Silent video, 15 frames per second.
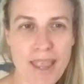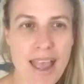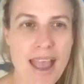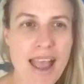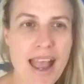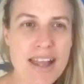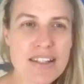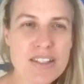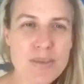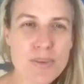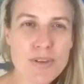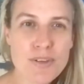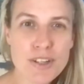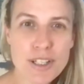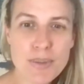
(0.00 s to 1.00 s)
And so we
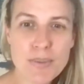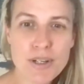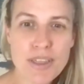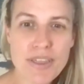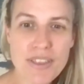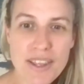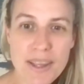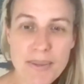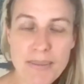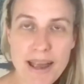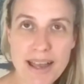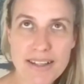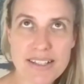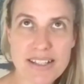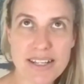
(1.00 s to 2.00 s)
really want to think
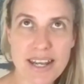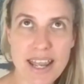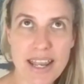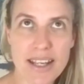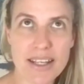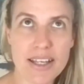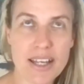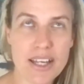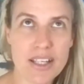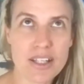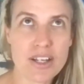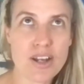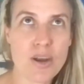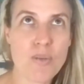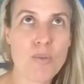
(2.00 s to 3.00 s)
about today,
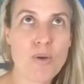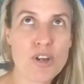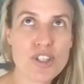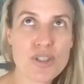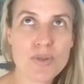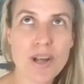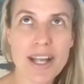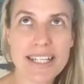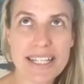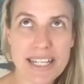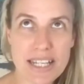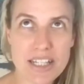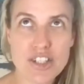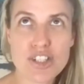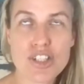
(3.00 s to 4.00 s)
what do I
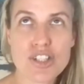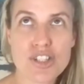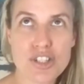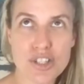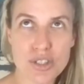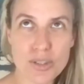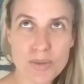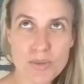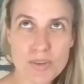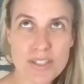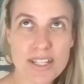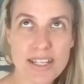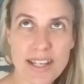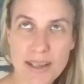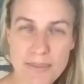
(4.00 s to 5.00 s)
need to do to
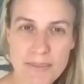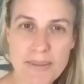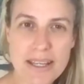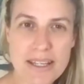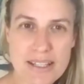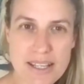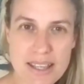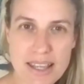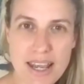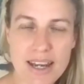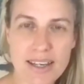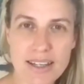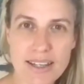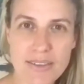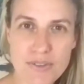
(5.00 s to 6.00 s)
get me to that
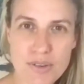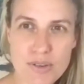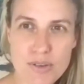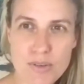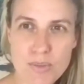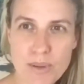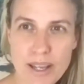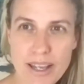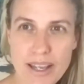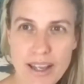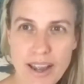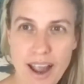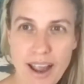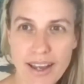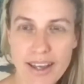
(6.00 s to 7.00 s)
level where
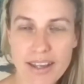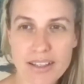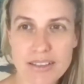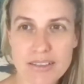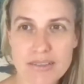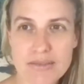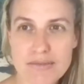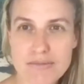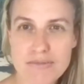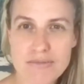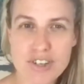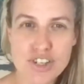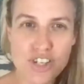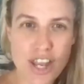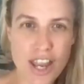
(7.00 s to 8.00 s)
I can
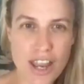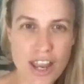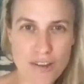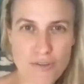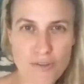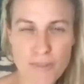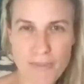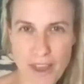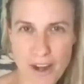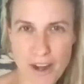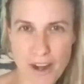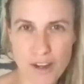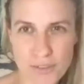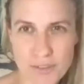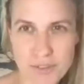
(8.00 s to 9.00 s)
share from that
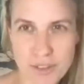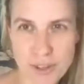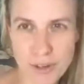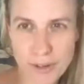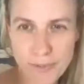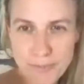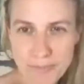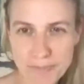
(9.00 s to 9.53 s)
overflow?